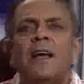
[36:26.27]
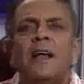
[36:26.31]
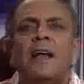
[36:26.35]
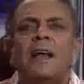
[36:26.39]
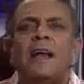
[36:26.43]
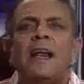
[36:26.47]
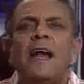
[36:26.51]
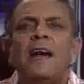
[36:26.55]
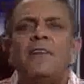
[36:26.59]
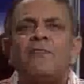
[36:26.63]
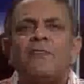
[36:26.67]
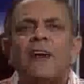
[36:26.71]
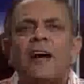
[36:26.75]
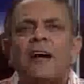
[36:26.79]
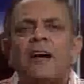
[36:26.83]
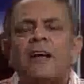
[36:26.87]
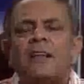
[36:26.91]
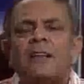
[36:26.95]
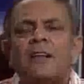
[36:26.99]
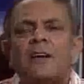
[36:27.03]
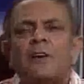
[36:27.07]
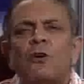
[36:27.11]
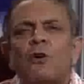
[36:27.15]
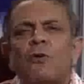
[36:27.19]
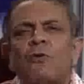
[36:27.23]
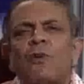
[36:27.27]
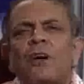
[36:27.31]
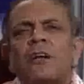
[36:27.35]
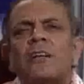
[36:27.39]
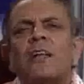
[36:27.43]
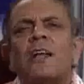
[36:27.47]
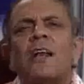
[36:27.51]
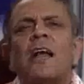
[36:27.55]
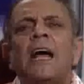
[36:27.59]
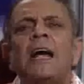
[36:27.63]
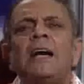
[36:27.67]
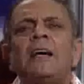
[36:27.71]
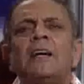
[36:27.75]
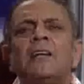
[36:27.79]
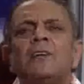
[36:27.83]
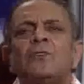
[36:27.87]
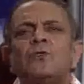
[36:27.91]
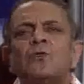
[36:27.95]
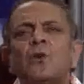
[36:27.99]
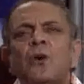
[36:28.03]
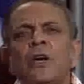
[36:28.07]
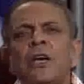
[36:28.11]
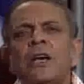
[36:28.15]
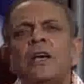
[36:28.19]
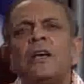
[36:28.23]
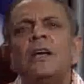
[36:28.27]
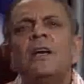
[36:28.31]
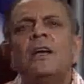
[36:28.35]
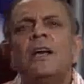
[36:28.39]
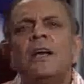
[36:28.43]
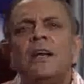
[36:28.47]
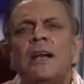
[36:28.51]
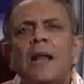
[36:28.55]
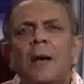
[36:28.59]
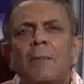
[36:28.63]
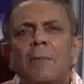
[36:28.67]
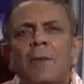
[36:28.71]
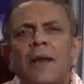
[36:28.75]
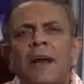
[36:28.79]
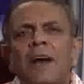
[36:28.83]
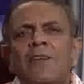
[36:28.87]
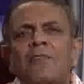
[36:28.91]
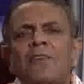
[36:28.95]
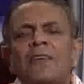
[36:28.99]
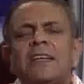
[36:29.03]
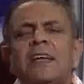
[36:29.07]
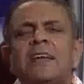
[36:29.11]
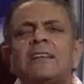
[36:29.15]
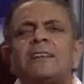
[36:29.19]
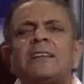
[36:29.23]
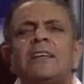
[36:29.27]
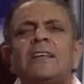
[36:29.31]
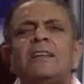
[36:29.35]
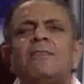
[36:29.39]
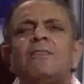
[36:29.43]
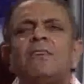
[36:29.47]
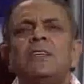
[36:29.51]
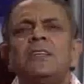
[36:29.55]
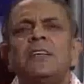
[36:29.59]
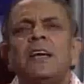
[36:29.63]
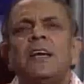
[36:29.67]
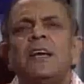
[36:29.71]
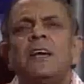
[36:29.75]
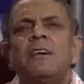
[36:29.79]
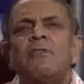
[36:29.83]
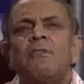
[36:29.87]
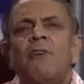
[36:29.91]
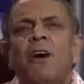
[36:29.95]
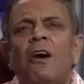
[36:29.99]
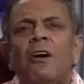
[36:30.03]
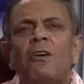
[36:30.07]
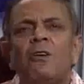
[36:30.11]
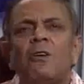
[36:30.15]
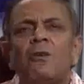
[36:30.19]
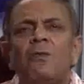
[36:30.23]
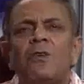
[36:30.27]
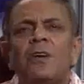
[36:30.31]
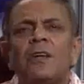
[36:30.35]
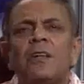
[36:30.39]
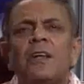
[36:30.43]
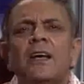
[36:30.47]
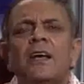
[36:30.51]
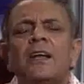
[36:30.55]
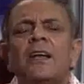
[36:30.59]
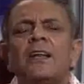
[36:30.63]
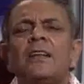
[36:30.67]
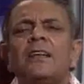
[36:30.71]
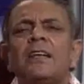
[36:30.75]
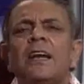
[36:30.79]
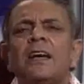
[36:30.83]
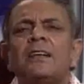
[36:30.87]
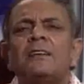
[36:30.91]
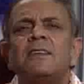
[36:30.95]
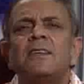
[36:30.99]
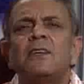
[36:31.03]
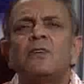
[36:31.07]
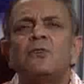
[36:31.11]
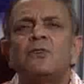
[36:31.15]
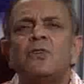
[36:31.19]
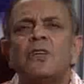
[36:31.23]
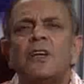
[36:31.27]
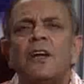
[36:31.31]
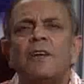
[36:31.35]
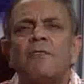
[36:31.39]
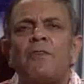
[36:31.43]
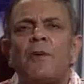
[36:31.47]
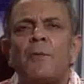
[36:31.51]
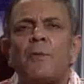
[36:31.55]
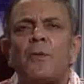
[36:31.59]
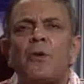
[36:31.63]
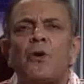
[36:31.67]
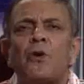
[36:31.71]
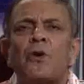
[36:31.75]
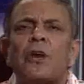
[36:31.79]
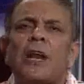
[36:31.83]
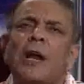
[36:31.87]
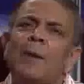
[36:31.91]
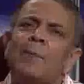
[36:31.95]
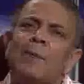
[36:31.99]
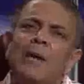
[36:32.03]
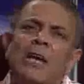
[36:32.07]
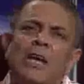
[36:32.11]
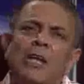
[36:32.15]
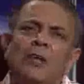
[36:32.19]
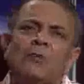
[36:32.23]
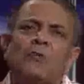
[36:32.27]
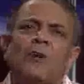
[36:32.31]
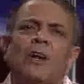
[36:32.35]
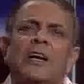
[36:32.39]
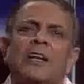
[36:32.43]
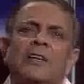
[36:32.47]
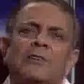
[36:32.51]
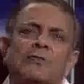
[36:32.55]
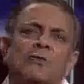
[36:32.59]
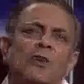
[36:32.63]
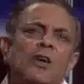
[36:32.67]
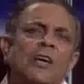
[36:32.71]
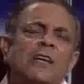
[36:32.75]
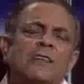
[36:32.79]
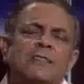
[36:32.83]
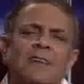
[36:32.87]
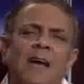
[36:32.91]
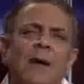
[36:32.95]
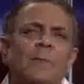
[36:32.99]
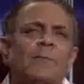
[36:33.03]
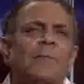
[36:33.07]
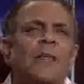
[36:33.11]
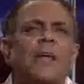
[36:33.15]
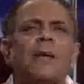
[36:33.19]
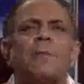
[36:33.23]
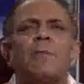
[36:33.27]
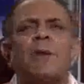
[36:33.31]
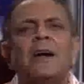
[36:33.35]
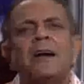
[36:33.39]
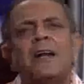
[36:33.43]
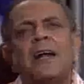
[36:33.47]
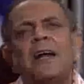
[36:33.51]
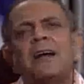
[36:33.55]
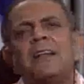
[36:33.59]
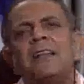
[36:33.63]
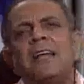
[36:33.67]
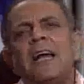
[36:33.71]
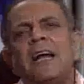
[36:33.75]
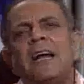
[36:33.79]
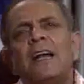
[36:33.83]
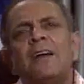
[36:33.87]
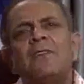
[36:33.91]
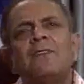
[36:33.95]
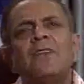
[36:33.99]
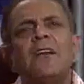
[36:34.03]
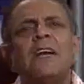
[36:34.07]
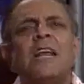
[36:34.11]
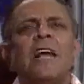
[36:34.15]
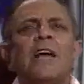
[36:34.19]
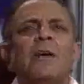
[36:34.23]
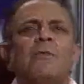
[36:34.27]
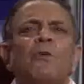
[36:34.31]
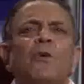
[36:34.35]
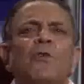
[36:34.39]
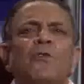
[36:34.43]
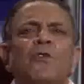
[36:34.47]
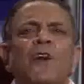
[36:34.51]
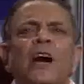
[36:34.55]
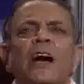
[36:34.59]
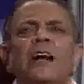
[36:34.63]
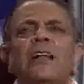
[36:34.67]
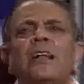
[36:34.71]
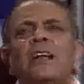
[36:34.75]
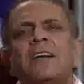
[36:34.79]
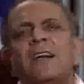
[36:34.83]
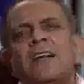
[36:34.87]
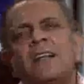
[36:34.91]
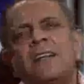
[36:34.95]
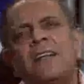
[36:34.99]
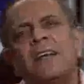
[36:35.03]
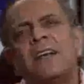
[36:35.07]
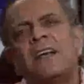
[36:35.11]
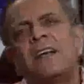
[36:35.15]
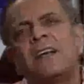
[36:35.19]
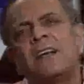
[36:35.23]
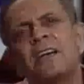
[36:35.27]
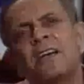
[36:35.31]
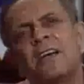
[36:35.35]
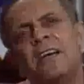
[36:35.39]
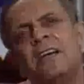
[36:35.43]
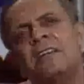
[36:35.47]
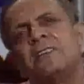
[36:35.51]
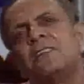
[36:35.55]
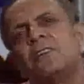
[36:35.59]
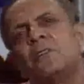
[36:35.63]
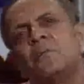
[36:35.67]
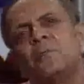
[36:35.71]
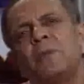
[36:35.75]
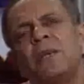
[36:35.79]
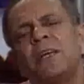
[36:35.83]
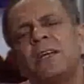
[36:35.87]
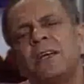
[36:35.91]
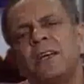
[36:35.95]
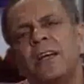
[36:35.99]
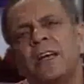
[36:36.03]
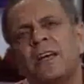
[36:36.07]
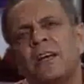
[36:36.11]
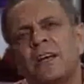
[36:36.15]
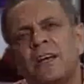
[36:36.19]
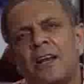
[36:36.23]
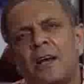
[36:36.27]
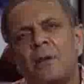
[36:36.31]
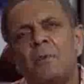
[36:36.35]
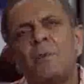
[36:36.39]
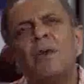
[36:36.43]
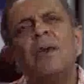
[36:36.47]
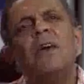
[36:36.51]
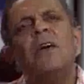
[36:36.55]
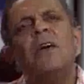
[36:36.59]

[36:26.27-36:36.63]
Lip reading: left hand doesn't know what the right is doing. Number of agencies which are involved over there in the execution of a program, each one is doing something, but at the end of the day we find that nothing concrete is being taken up.